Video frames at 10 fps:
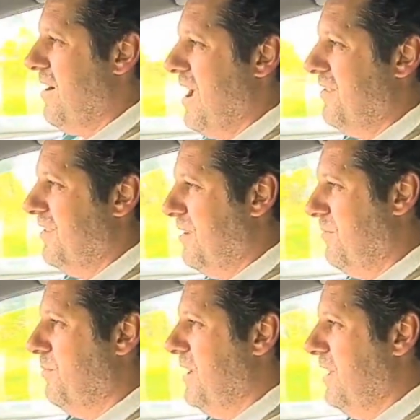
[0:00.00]
has it and I'm
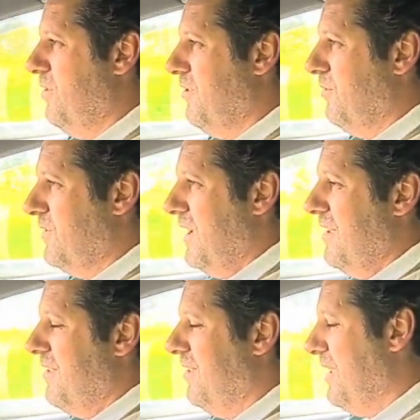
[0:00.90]
completely used to it,
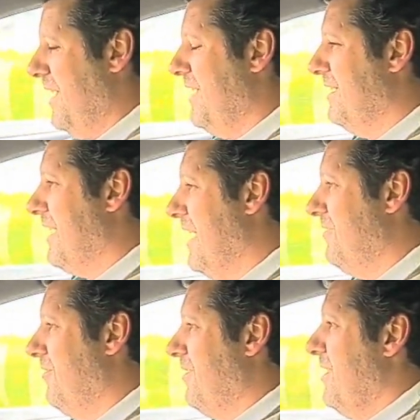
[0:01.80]
is the
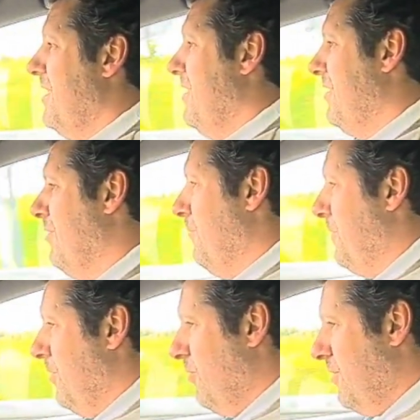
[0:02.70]
indicators. So for
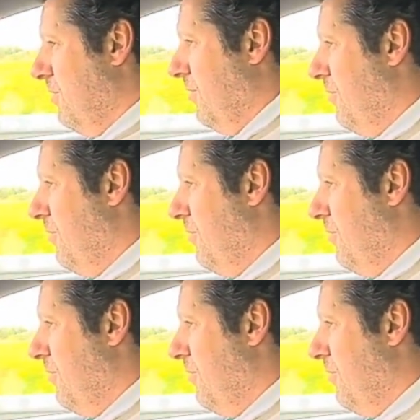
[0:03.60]
those who can